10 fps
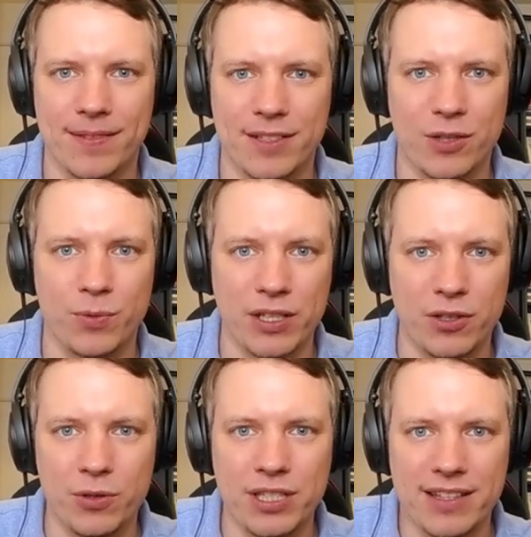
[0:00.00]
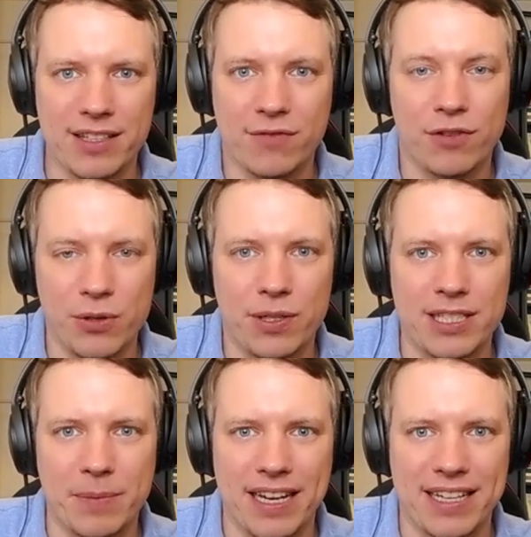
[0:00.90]
So we're using this fluid
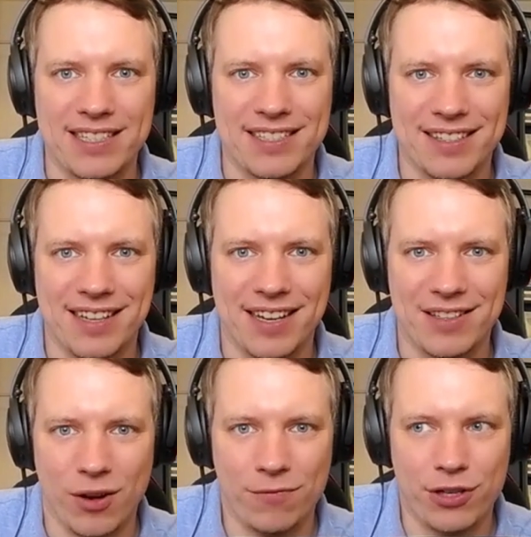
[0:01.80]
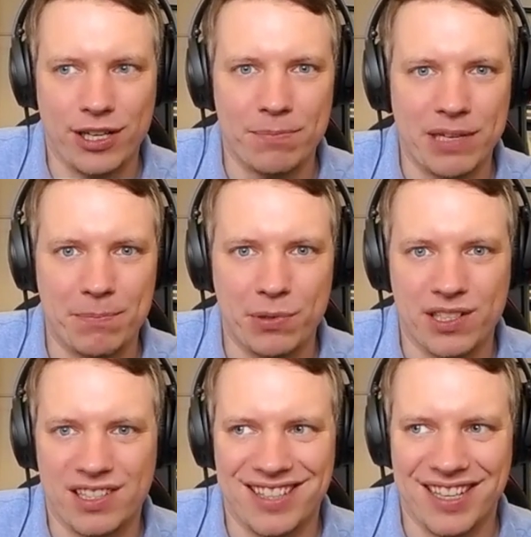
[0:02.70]
space and offering
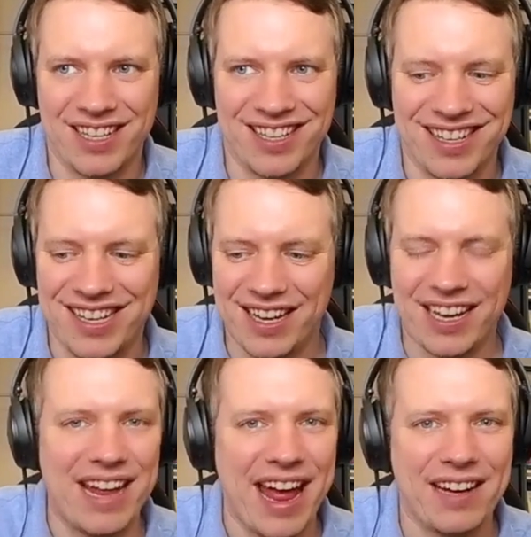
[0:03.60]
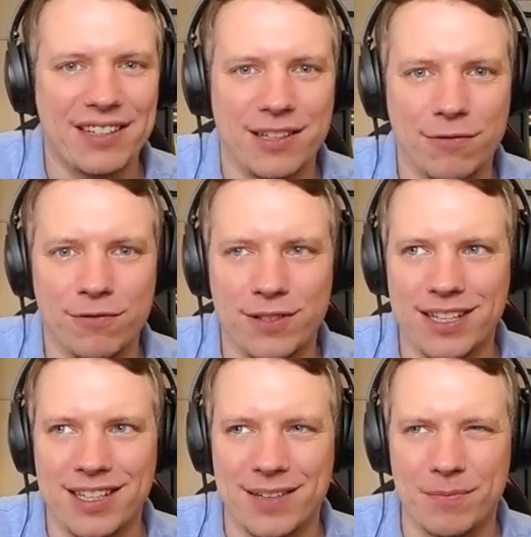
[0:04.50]
people an active
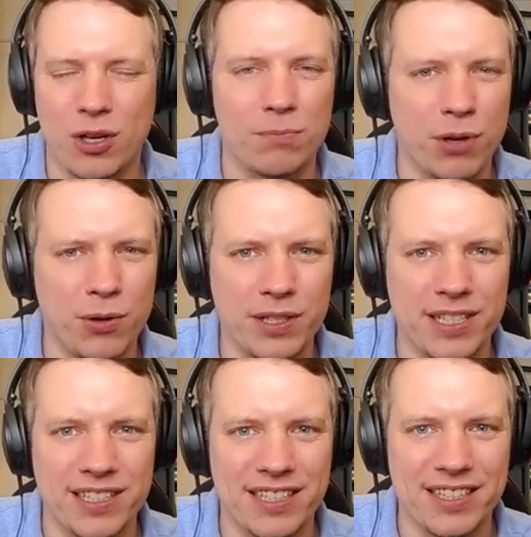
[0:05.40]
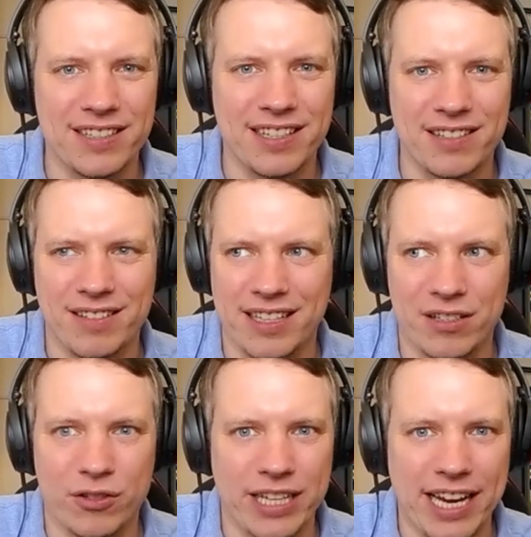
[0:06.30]
component in
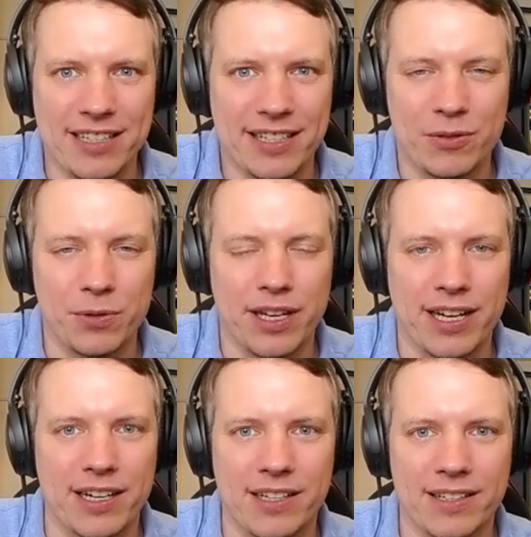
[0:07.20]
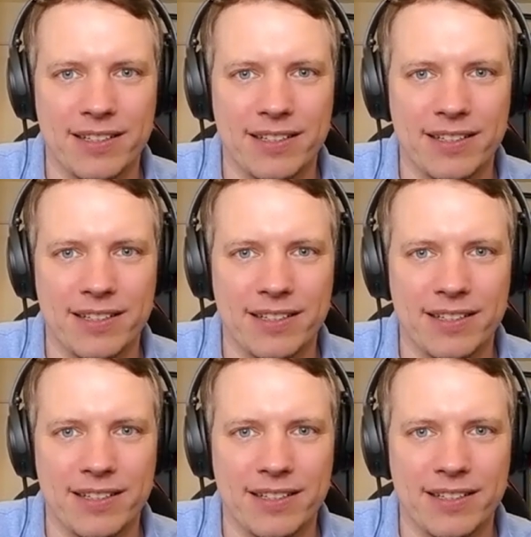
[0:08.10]
creating who they are.